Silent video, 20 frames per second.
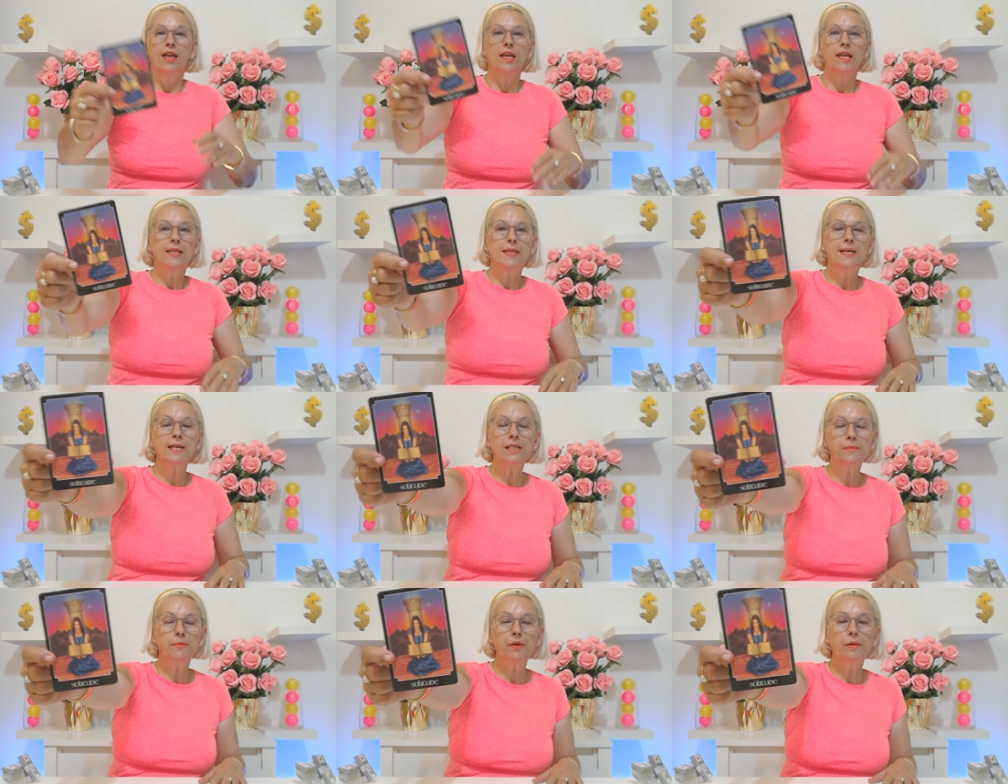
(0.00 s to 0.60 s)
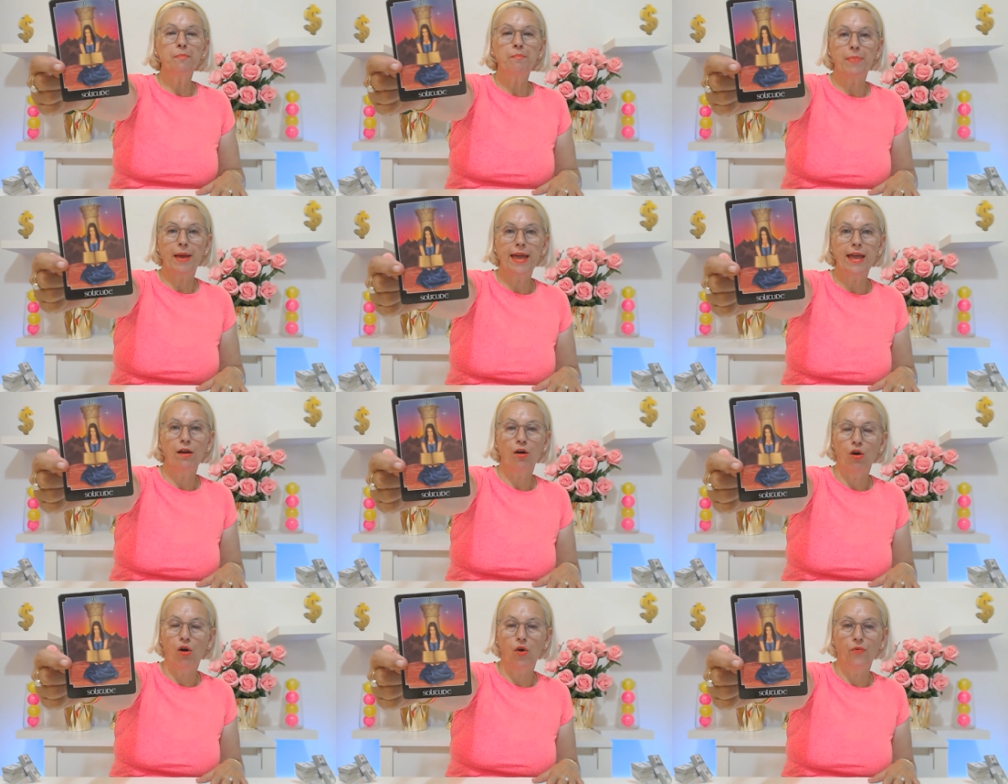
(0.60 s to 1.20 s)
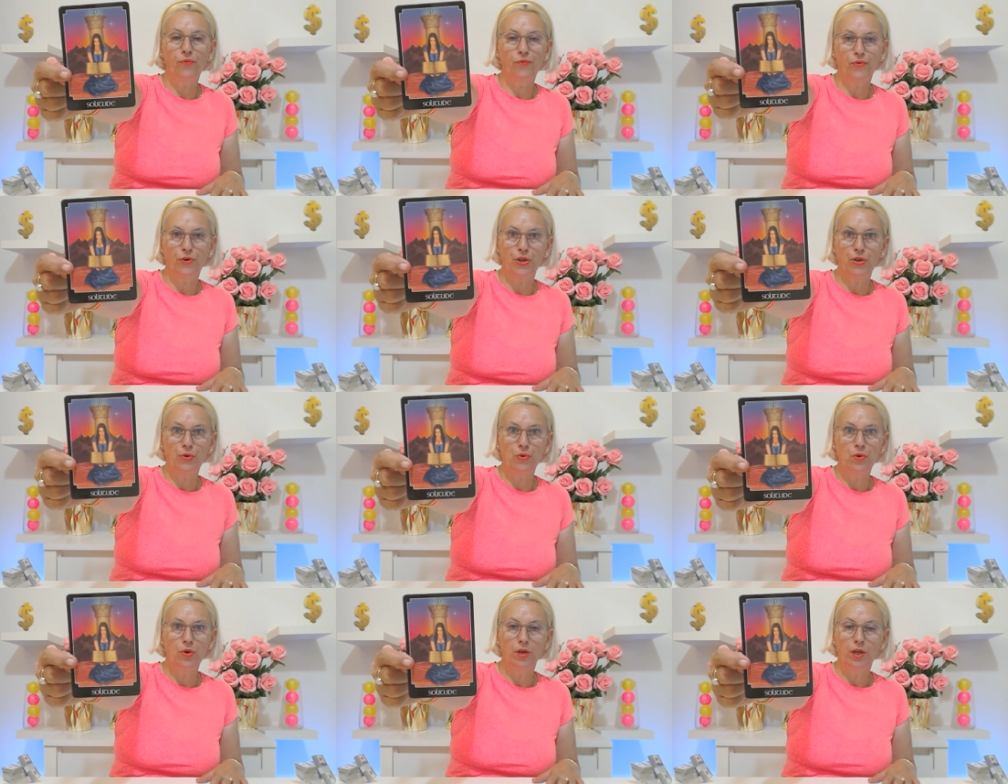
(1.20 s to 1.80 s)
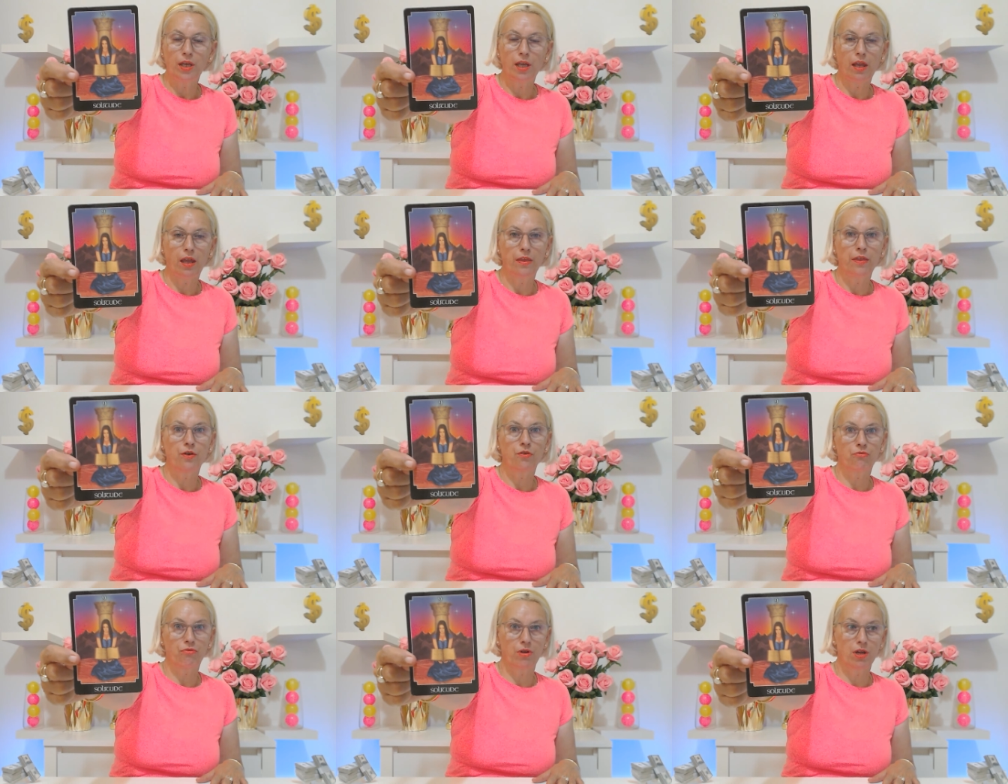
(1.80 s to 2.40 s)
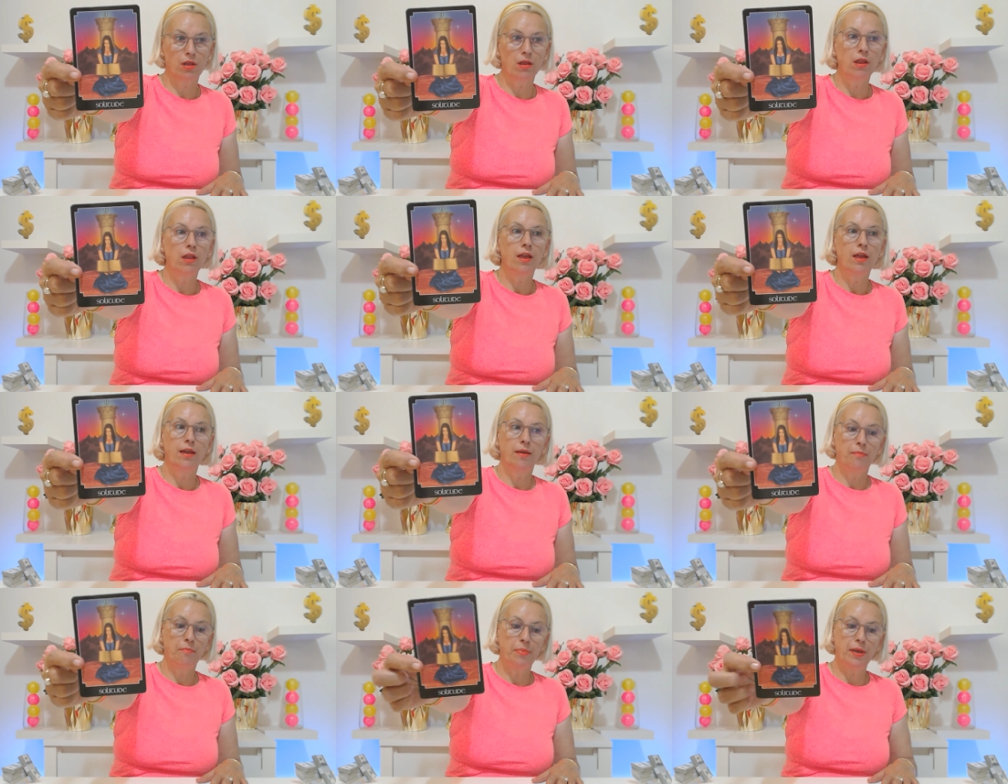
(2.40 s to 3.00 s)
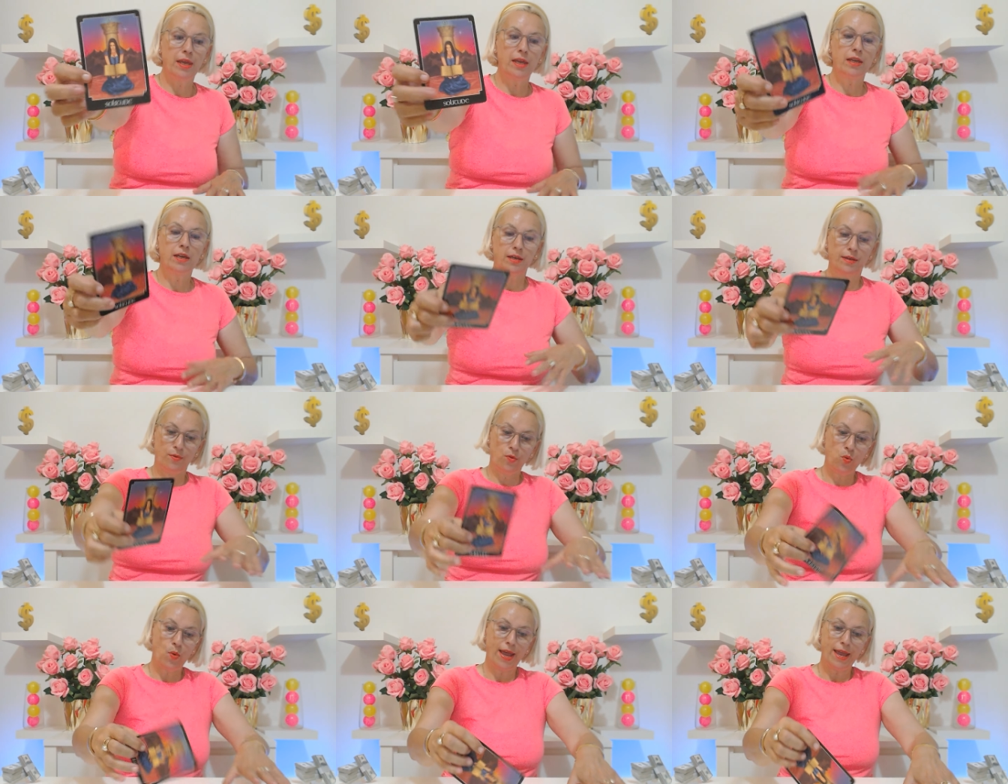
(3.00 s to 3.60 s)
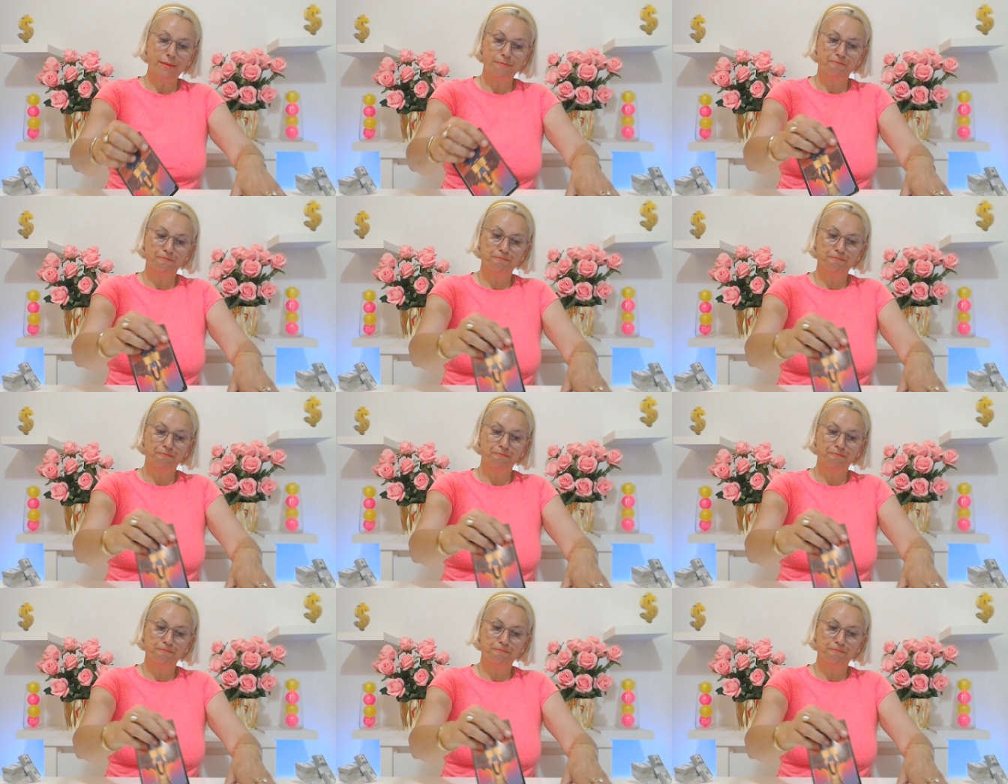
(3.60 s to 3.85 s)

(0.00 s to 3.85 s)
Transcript: This will pay off for you in a real big way.